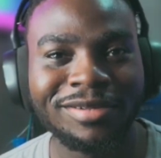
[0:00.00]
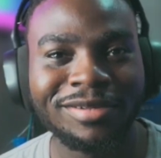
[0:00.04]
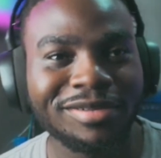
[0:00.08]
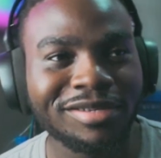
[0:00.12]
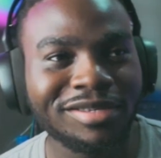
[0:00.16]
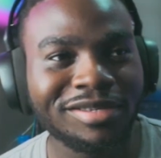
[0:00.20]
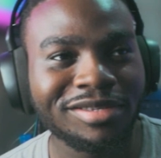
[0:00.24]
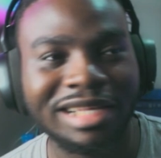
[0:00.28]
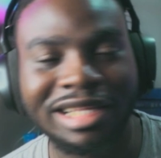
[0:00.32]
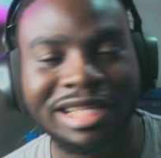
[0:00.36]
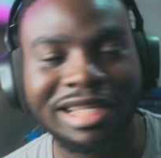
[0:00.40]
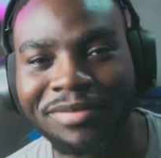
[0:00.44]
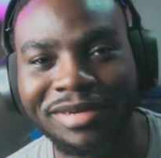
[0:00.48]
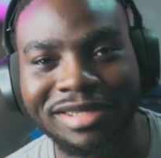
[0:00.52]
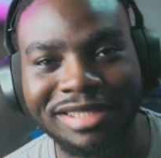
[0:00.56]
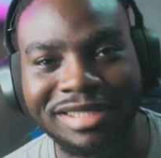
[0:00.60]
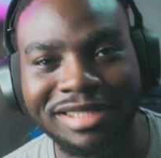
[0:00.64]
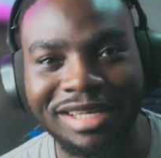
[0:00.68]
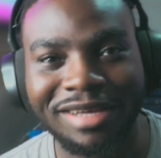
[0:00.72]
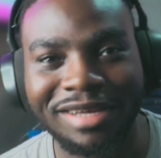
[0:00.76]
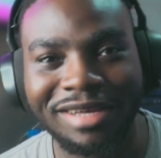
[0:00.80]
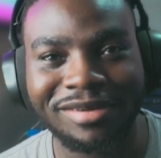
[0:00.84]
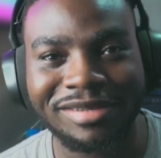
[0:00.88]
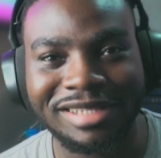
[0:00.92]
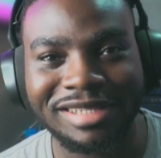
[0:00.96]
anybody
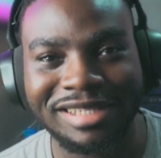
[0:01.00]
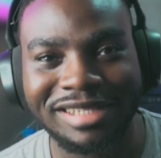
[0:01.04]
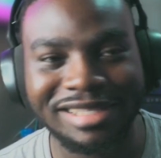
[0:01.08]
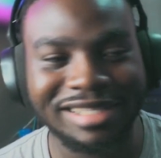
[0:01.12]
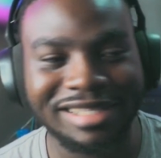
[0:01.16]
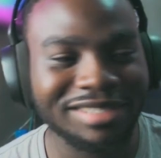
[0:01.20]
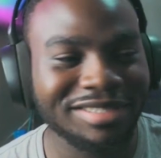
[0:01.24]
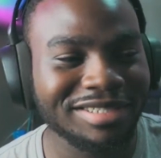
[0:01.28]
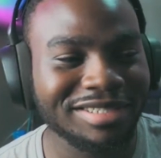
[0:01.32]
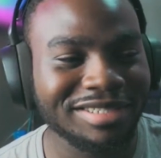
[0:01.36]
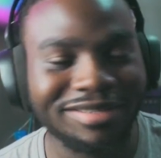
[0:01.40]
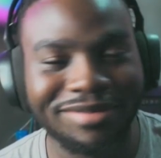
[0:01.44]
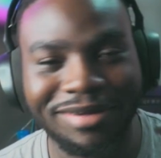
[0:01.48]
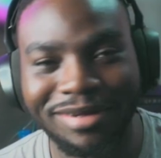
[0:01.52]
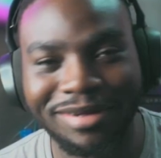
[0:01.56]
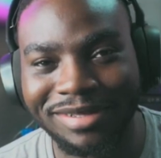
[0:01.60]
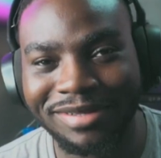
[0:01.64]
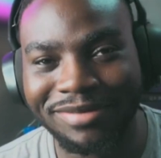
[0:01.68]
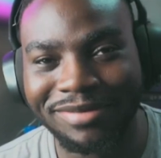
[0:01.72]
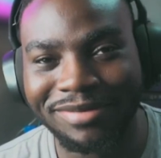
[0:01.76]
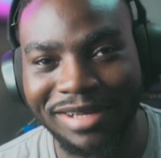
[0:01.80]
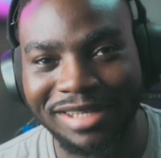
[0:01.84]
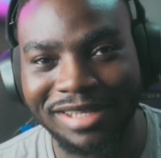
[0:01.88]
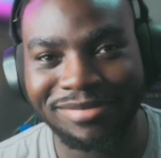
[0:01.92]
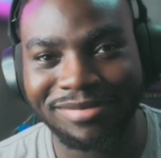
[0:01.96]
else? He's literally one of the
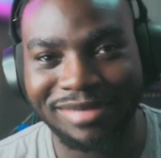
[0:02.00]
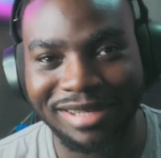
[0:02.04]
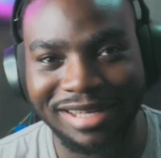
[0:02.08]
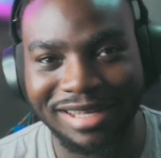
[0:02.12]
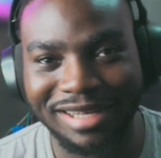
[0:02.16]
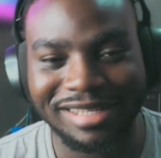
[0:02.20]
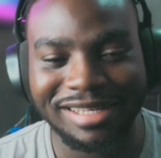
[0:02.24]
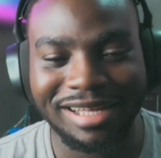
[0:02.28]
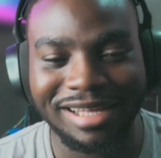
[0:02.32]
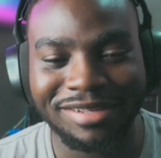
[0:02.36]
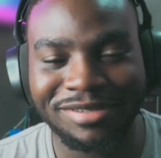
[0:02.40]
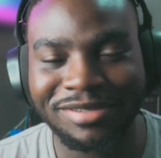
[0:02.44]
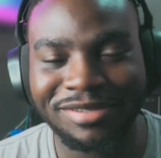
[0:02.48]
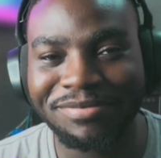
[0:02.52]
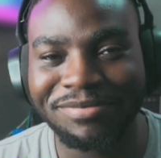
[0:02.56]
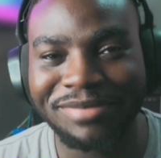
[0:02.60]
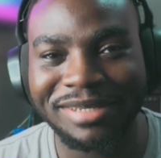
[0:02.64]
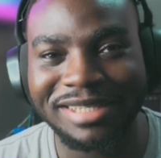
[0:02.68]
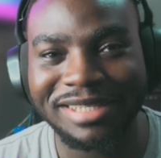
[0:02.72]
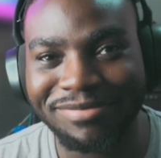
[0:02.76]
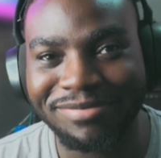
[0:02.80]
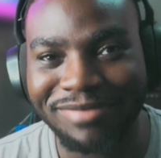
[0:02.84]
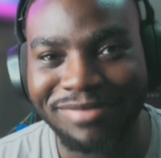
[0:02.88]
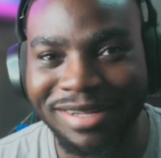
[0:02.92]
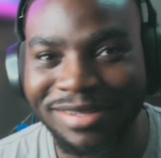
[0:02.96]
best players. How do you
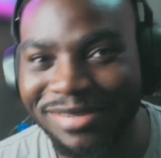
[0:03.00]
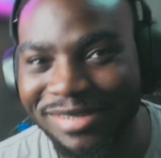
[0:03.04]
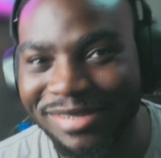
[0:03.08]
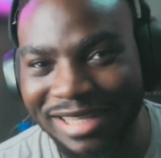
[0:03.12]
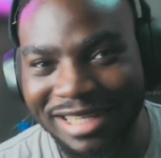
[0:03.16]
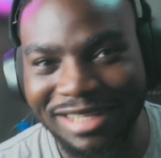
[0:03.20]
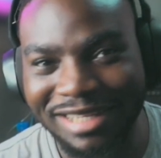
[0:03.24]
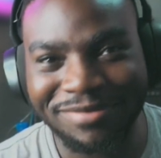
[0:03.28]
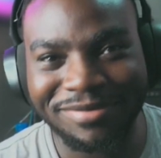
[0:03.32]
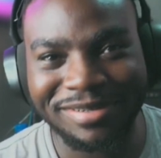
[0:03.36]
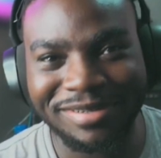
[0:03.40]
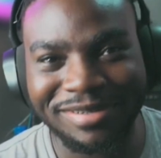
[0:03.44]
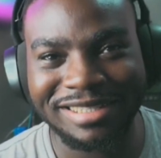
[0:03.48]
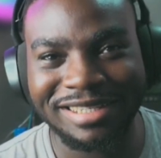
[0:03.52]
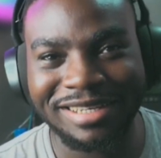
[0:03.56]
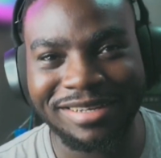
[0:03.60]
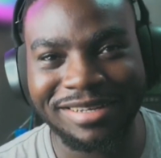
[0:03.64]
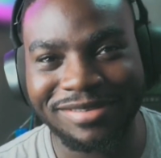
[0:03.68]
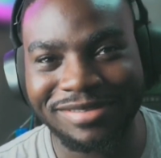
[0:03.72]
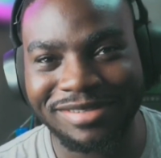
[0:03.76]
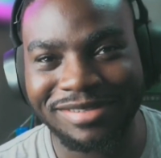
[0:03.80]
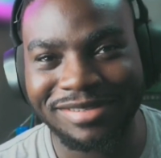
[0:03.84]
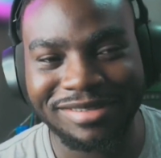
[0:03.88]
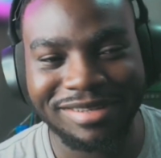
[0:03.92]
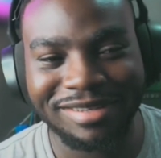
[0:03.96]
beat him and lose anybody
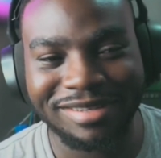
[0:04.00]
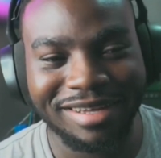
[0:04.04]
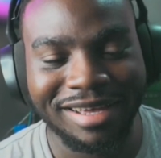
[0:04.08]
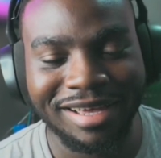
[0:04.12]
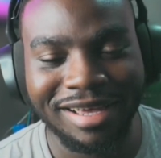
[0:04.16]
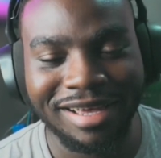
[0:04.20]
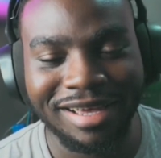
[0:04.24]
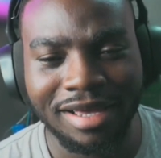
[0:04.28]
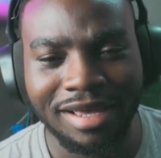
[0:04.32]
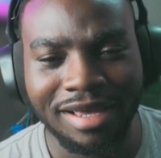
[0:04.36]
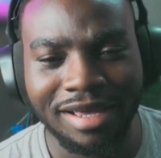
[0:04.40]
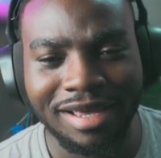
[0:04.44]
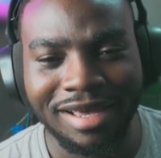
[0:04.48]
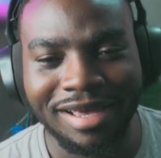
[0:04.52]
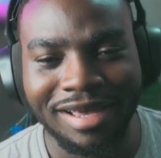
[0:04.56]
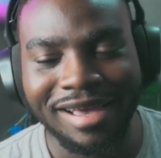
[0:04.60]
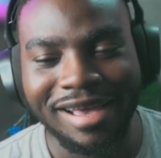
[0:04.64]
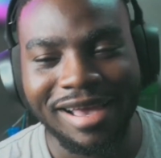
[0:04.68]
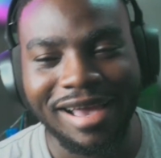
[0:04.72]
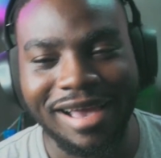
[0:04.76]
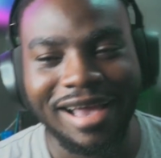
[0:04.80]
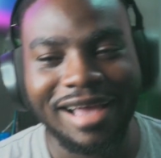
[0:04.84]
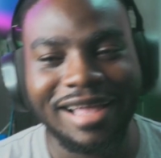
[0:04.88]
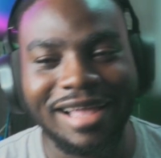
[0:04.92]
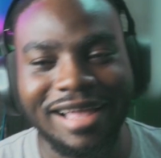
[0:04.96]
else?
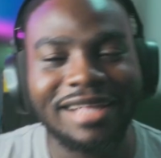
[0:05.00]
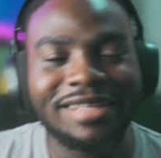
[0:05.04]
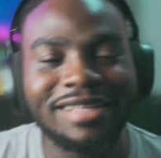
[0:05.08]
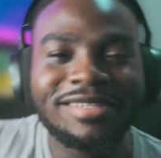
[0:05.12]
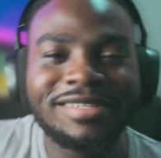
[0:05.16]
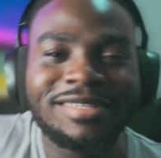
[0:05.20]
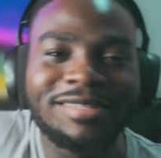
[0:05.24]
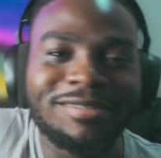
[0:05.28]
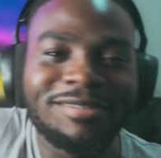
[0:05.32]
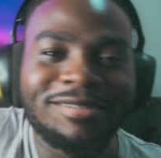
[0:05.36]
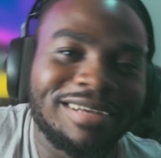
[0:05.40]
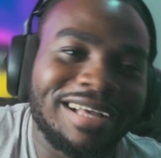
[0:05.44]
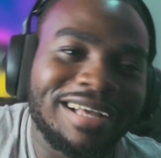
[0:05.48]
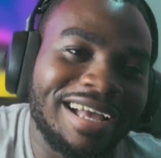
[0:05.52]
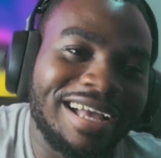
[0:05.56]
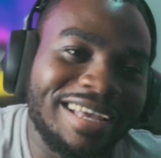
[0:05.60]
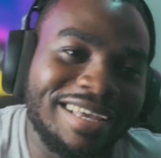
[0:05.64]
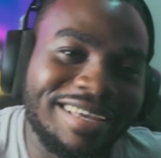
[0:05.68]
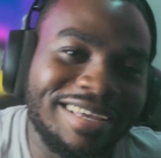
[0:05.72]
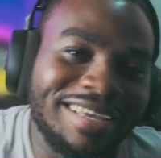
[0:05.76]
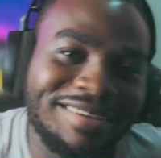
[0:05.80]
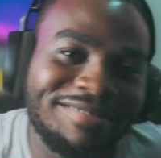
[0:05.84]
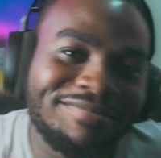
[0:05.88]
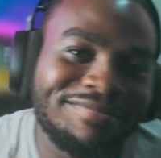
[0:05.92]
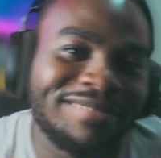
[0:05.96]
And I just look at
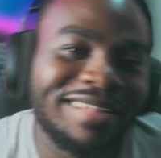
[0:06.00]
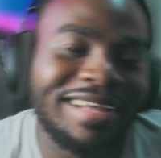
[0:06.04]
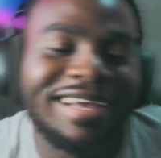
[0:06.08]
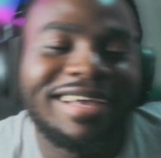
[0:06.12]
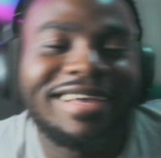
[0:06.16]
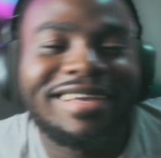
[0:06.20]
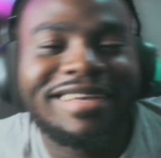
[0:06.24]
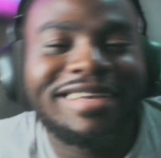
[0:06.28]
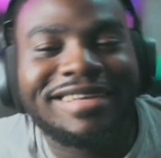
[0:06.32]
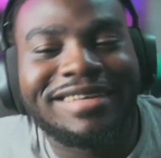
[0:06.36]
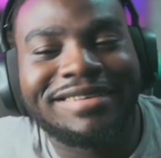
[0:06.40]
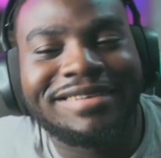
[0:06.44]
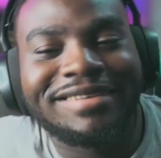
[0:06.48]
him like,